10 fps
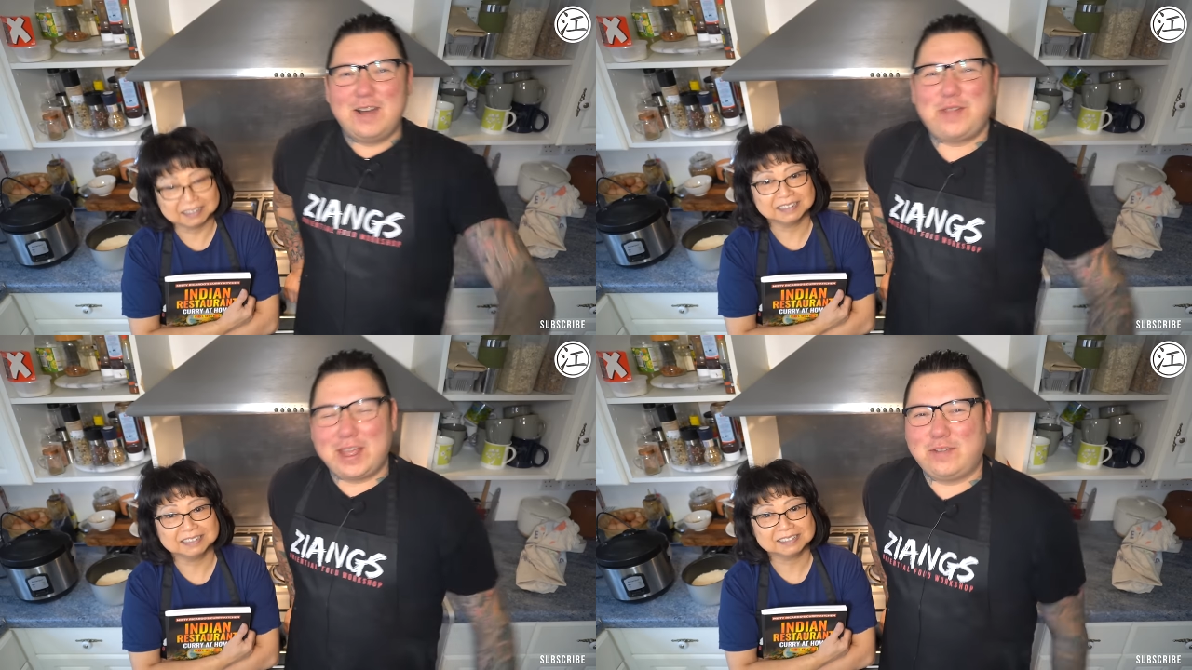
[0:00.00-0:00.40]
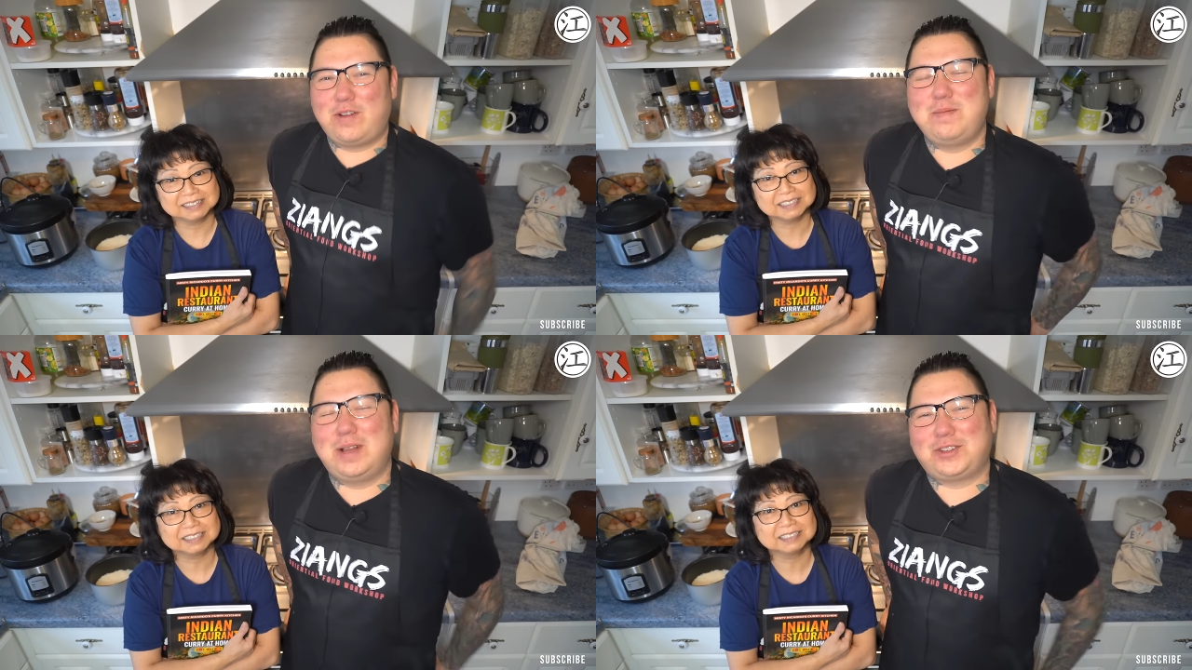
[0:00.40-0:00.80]
Speaker 1: Thank you
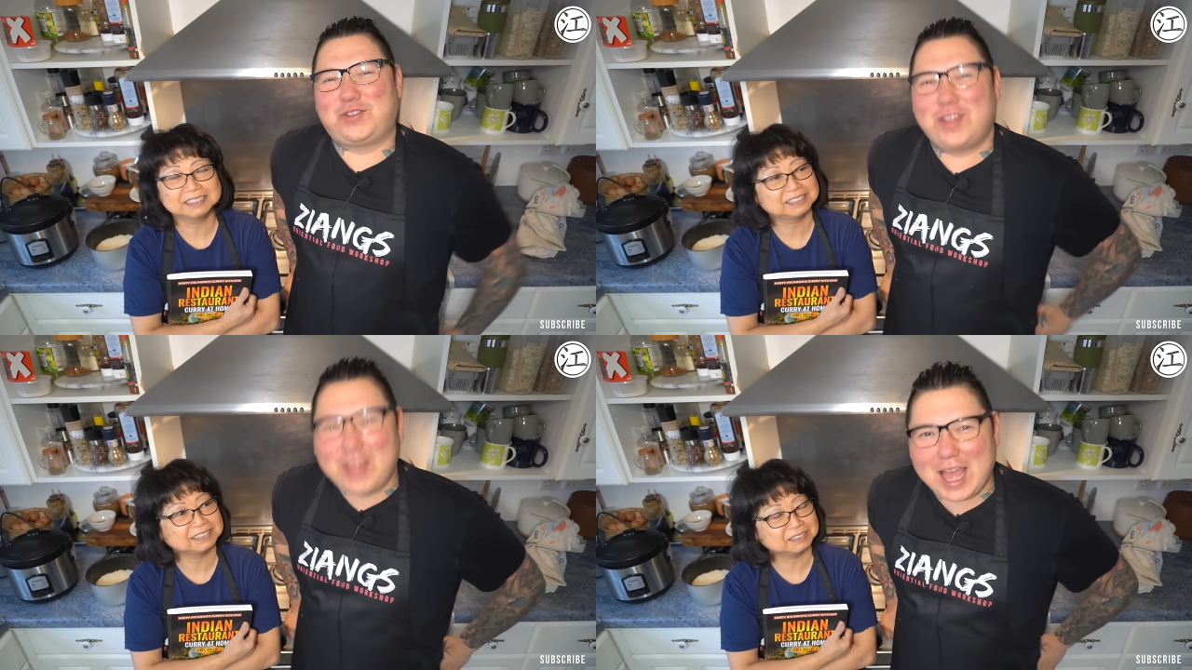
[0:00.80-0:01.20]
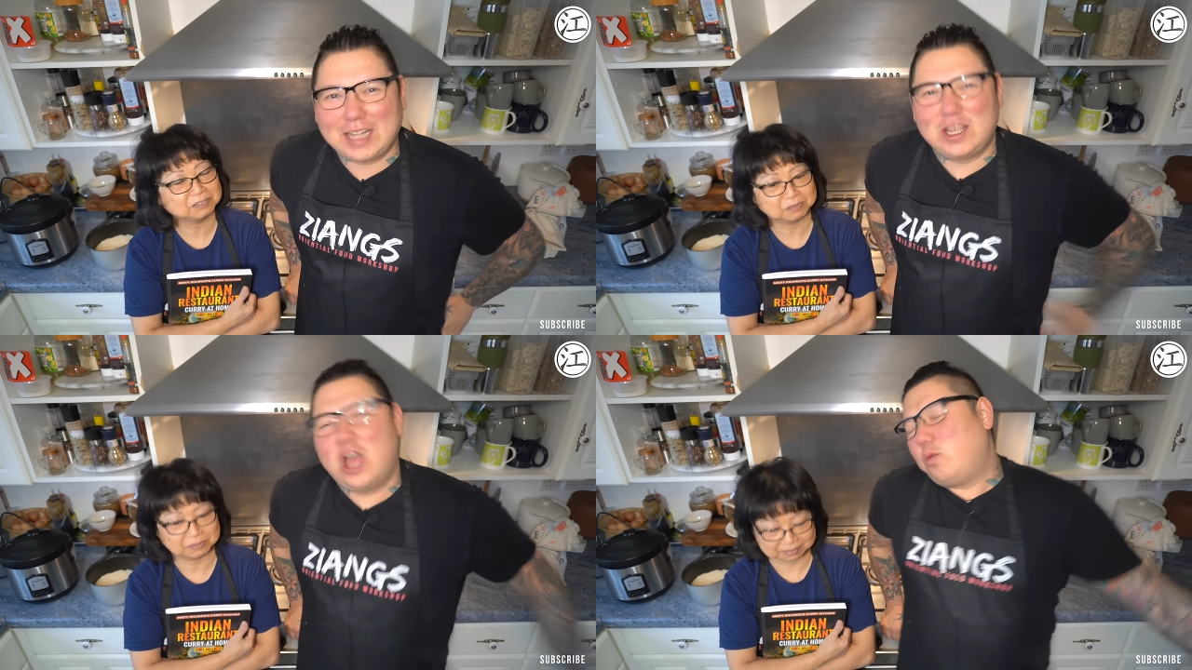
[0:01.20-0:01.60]
very much for
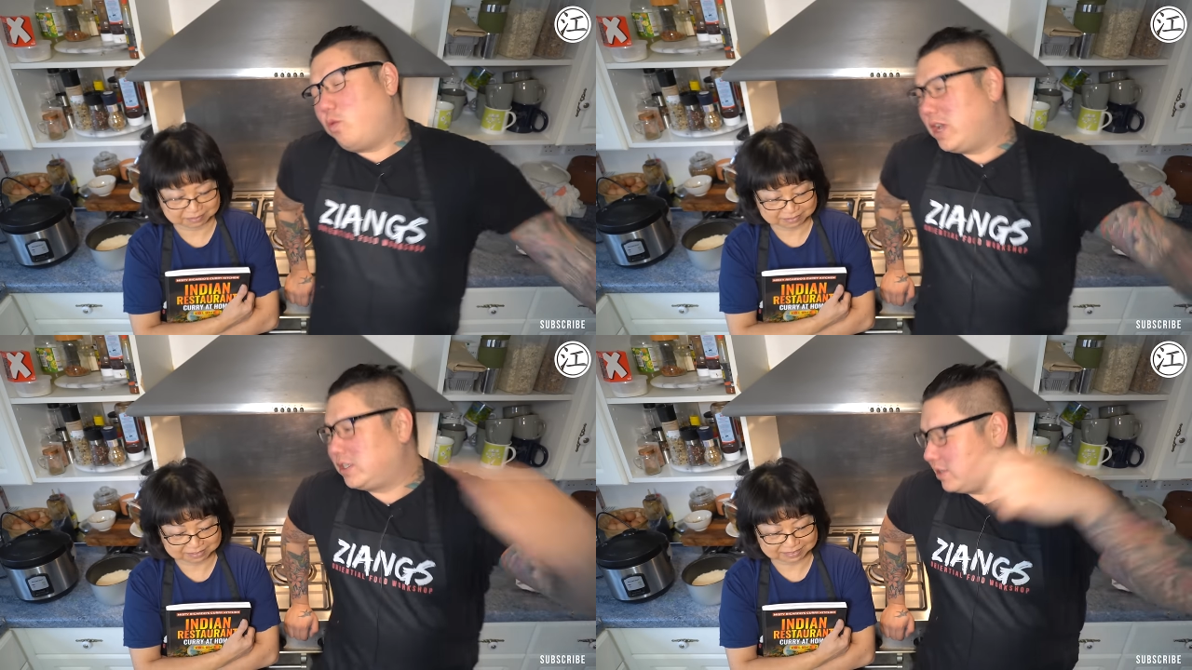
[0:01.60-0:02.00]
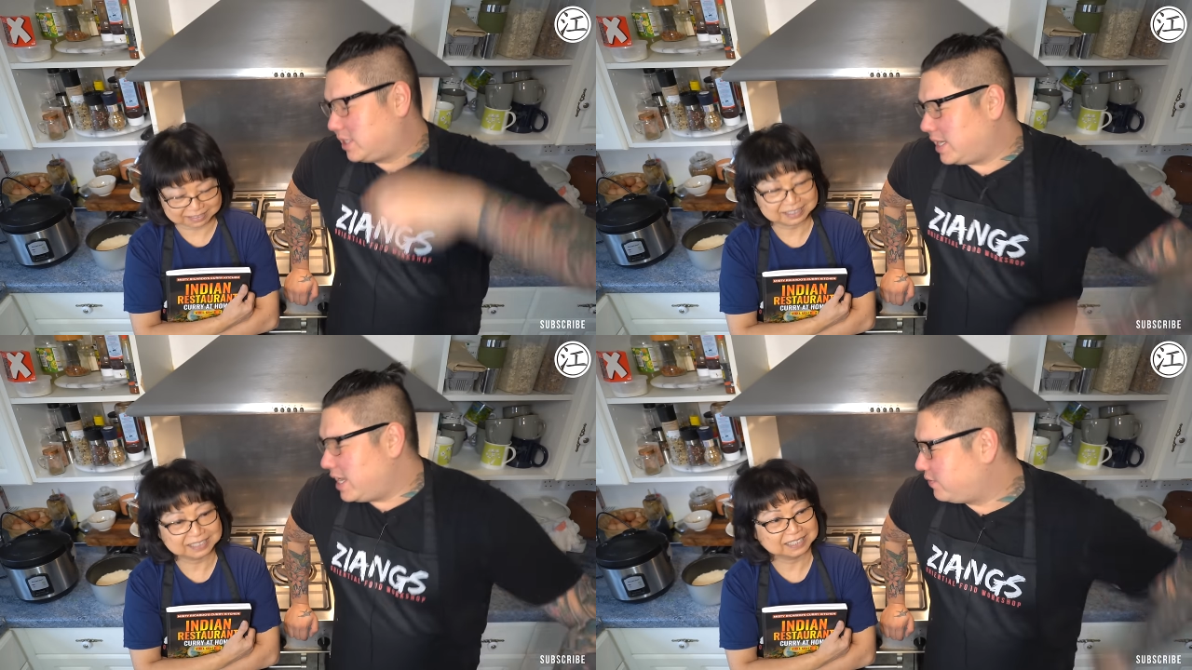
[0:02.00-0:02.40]
that. What is on
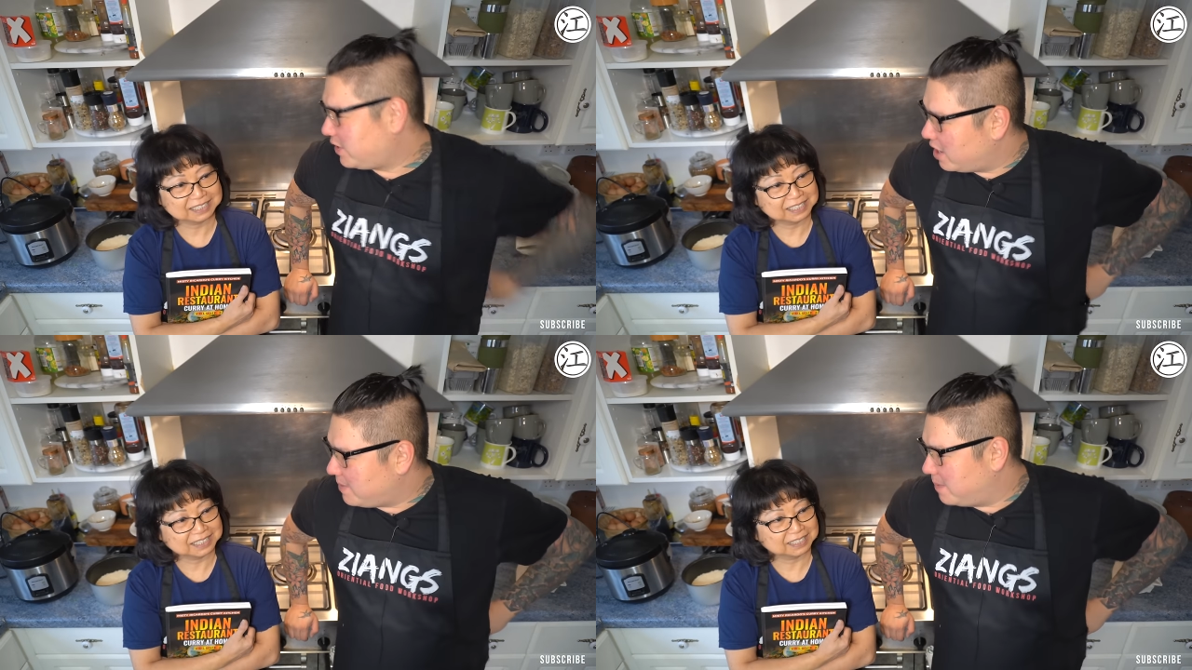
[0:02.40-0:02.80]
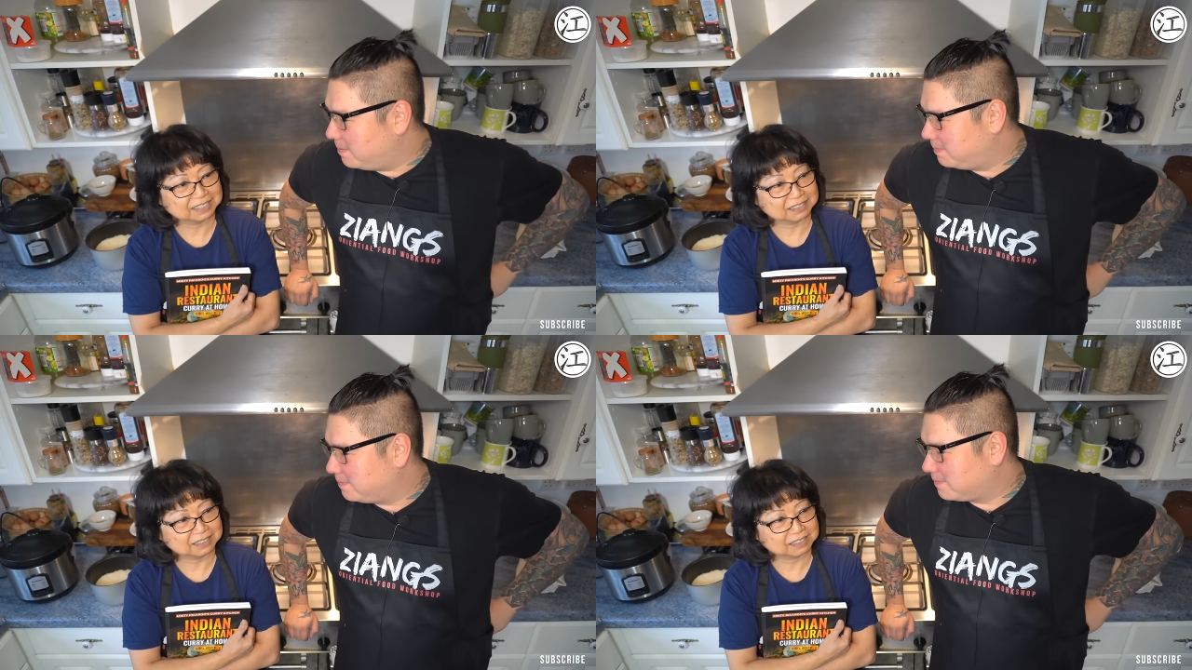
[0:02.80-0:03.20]
today's video, Mum?
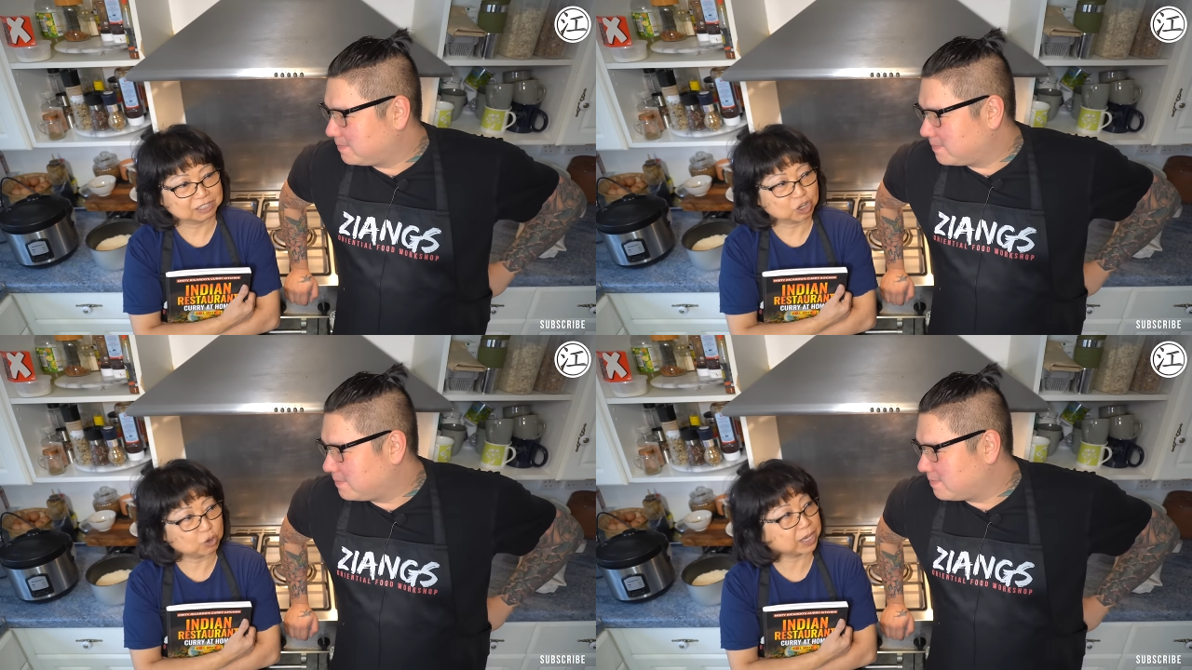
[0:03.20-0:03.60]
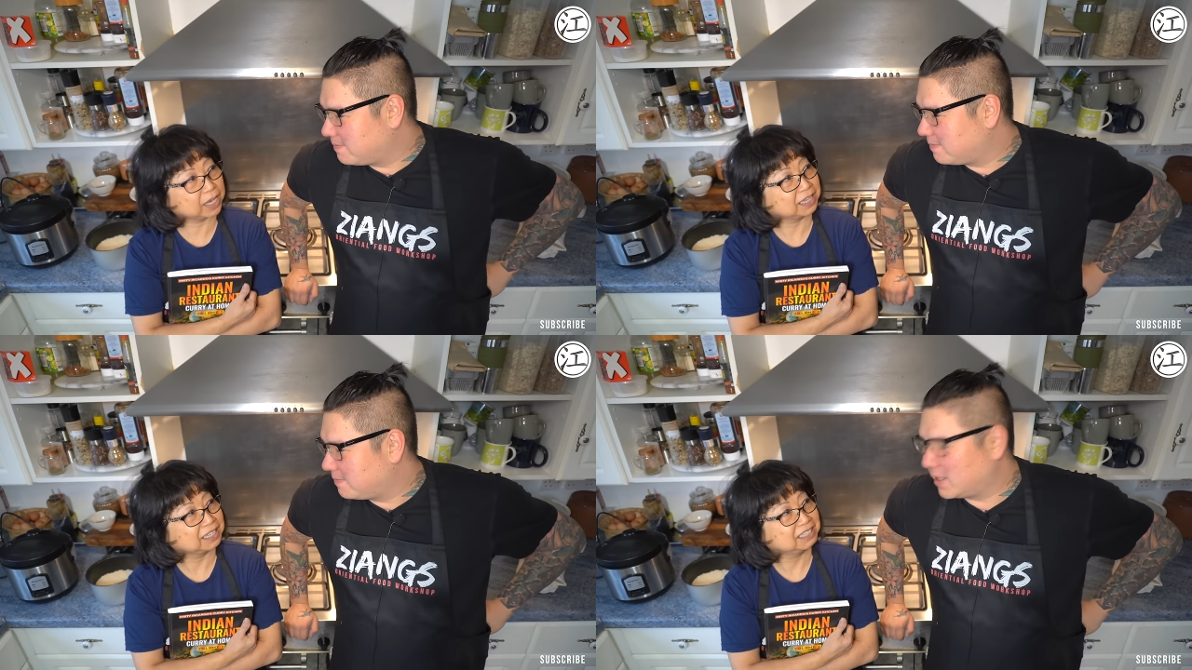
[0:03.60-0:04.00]

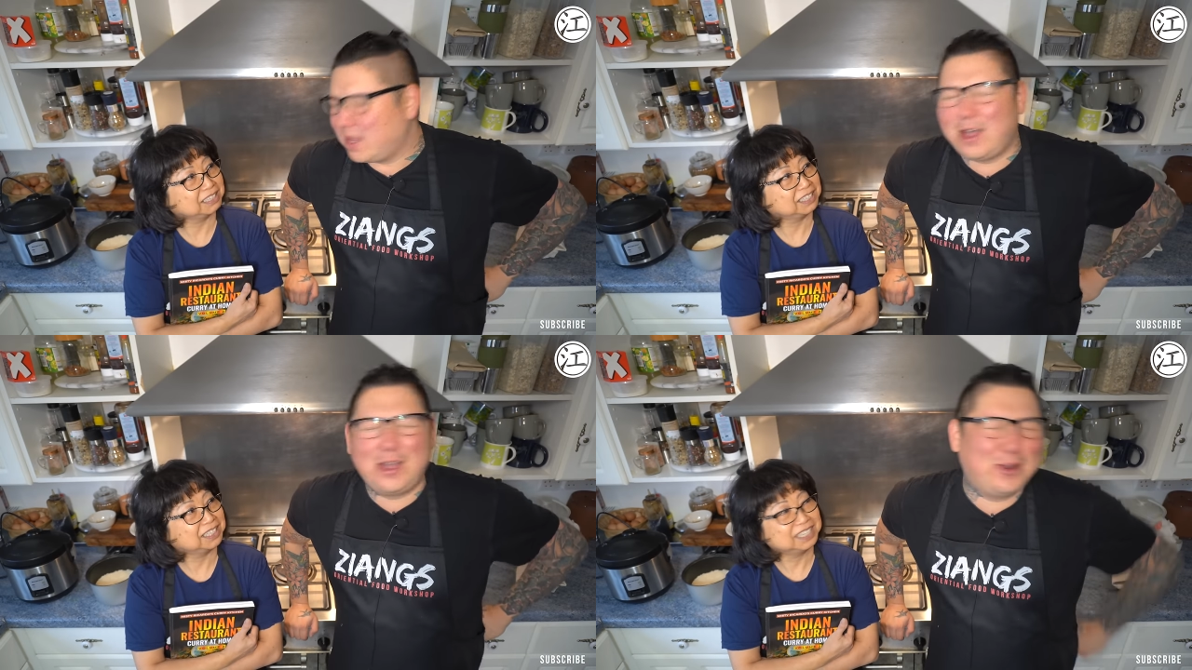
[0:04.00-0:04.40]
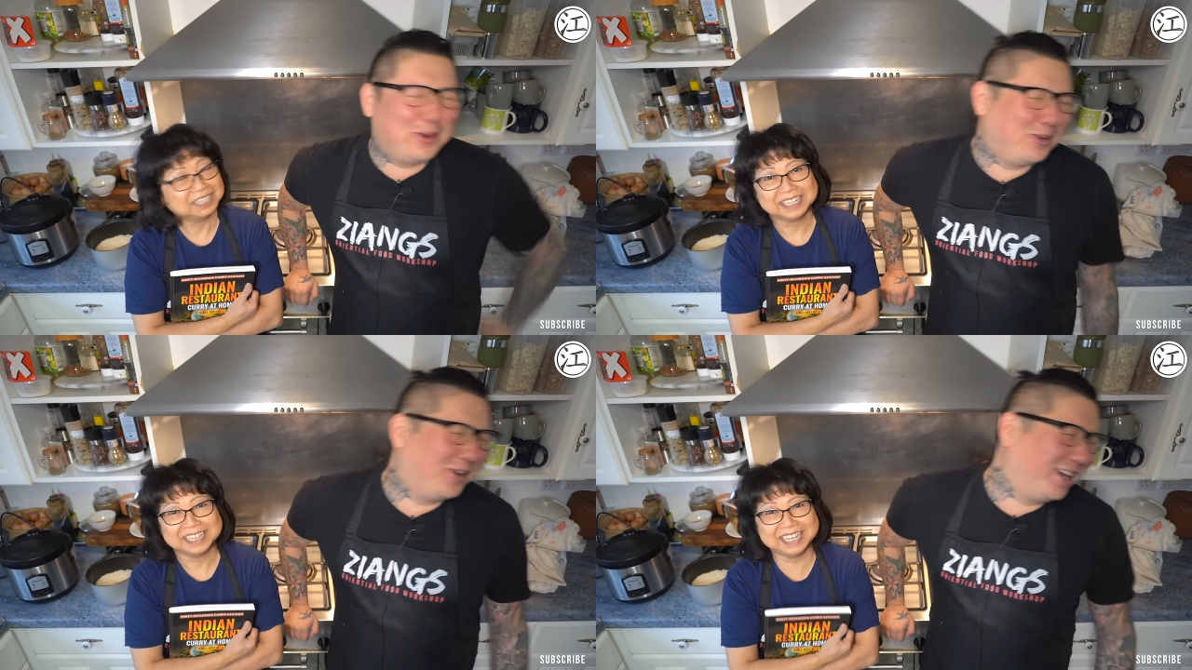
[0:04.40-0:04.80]
Cooking. No.